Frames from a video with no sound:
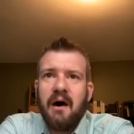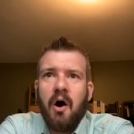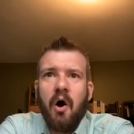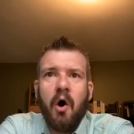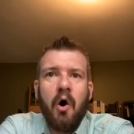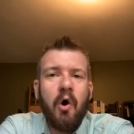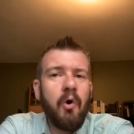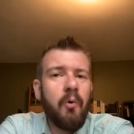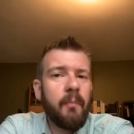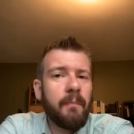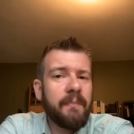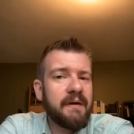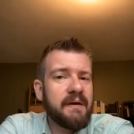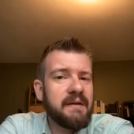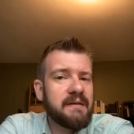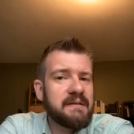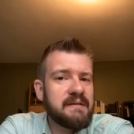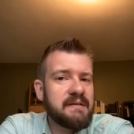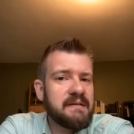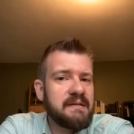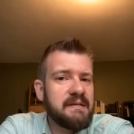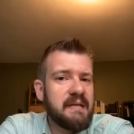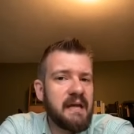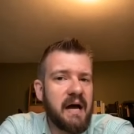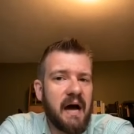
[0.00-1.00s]
Hope
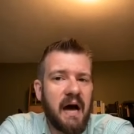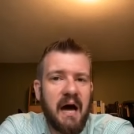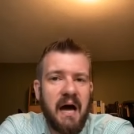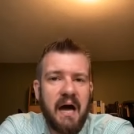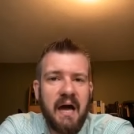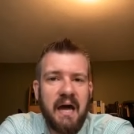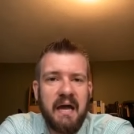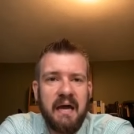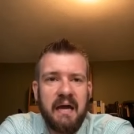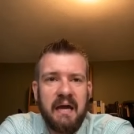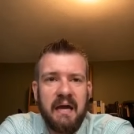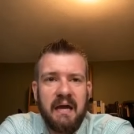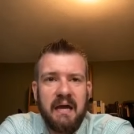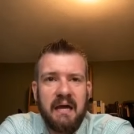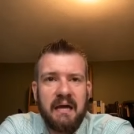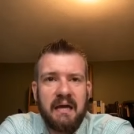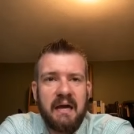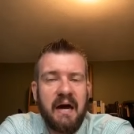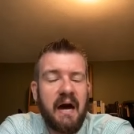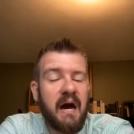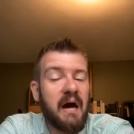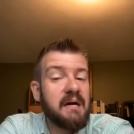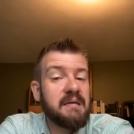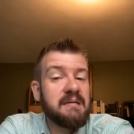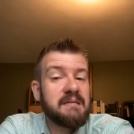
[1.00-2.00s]
is not a
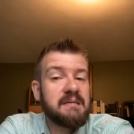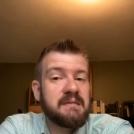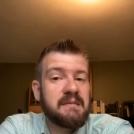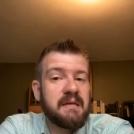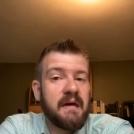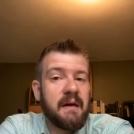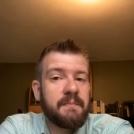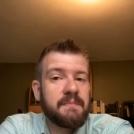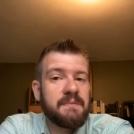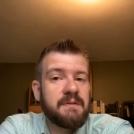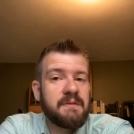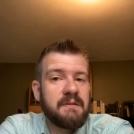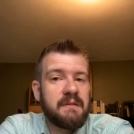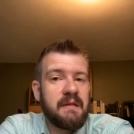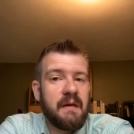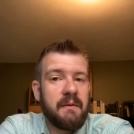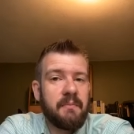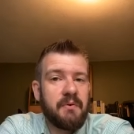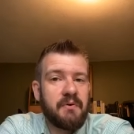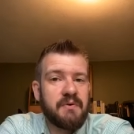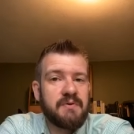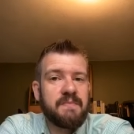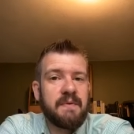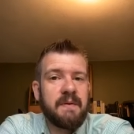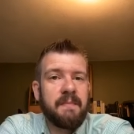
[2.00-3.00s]
concept that
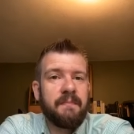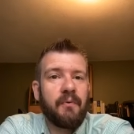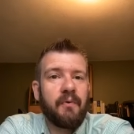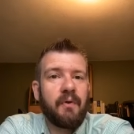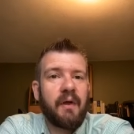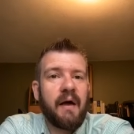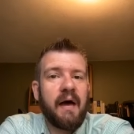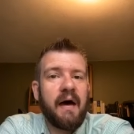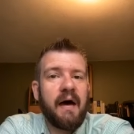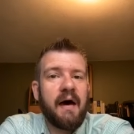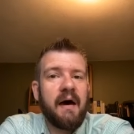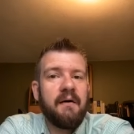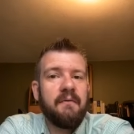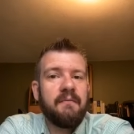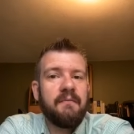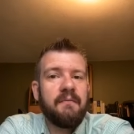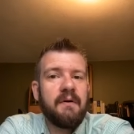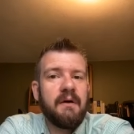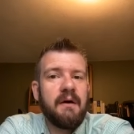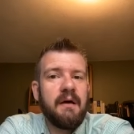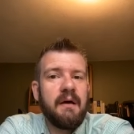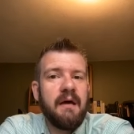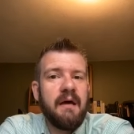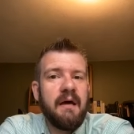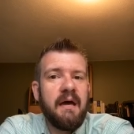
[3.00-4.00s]
most people have.
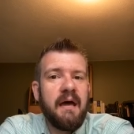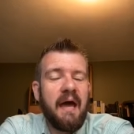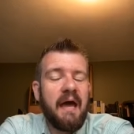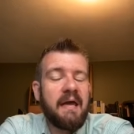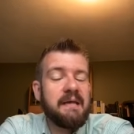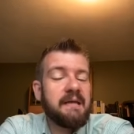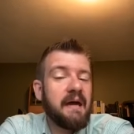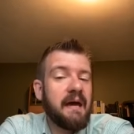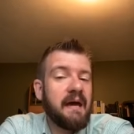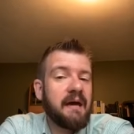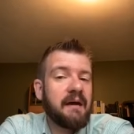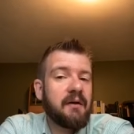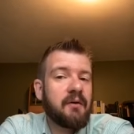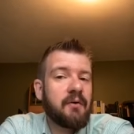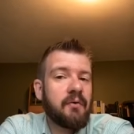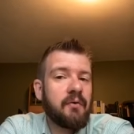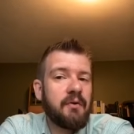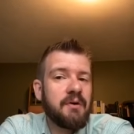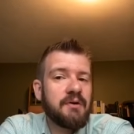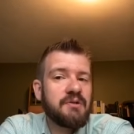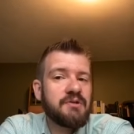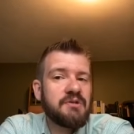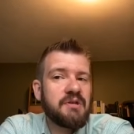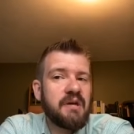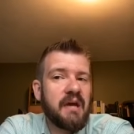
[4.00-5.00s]
And yet in
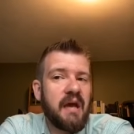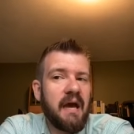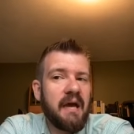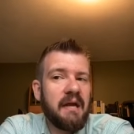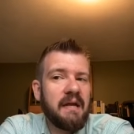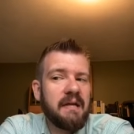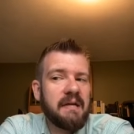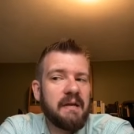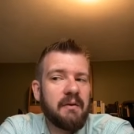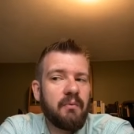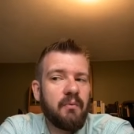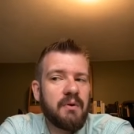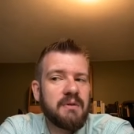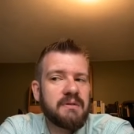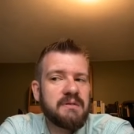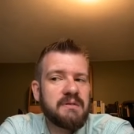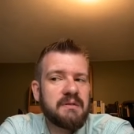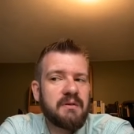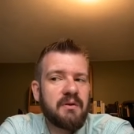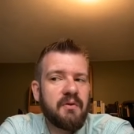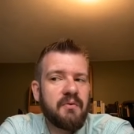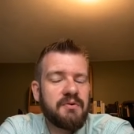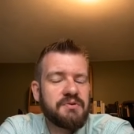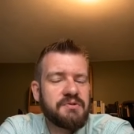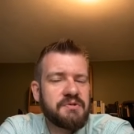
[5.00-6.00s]
Christianity, once
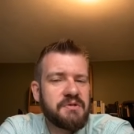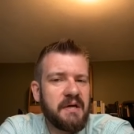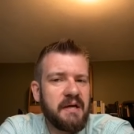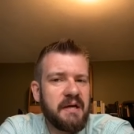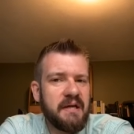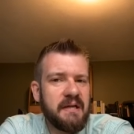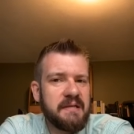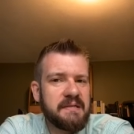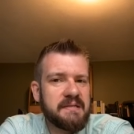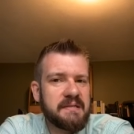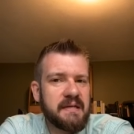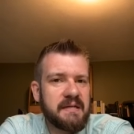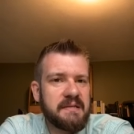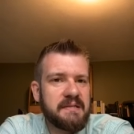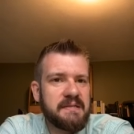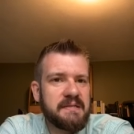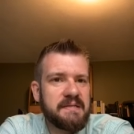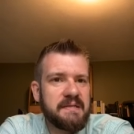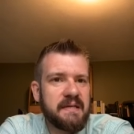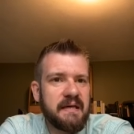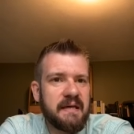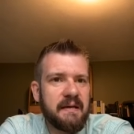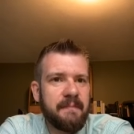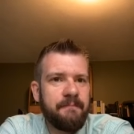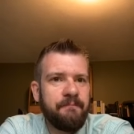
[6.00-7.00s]
the Christianity is on
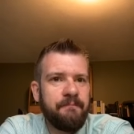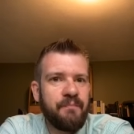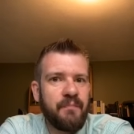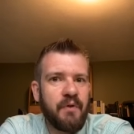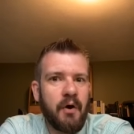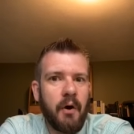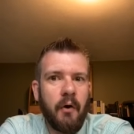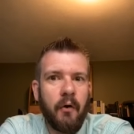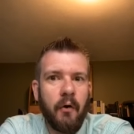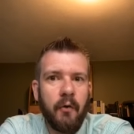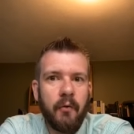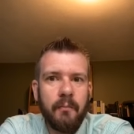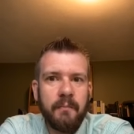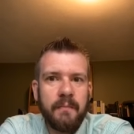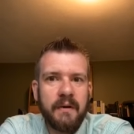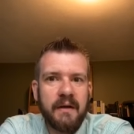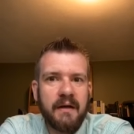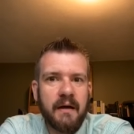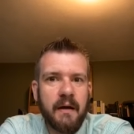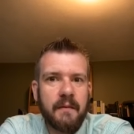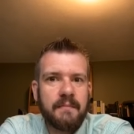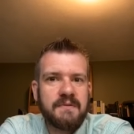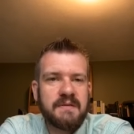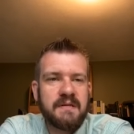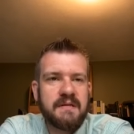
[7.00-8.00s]
scene, hope
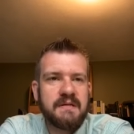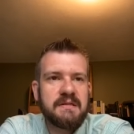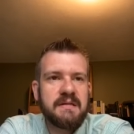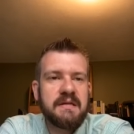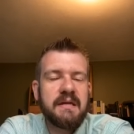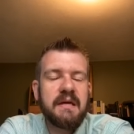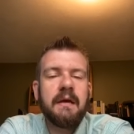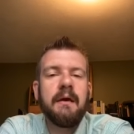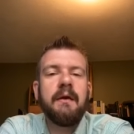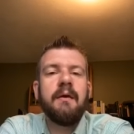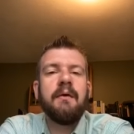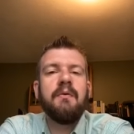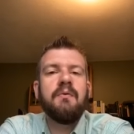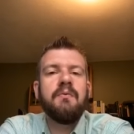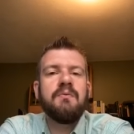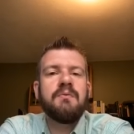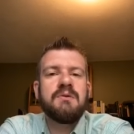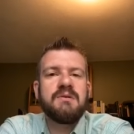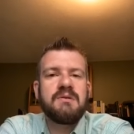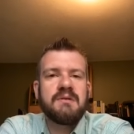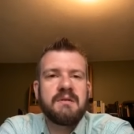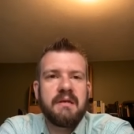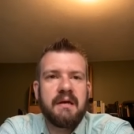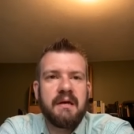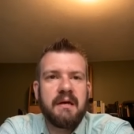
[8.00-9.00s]
becomes this
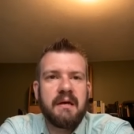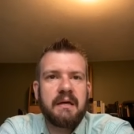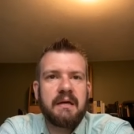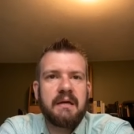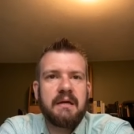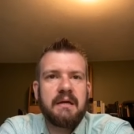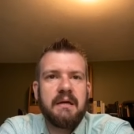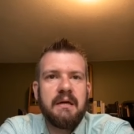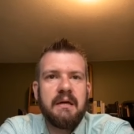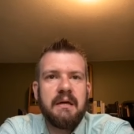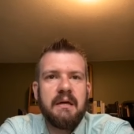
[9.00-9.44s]
huge thing.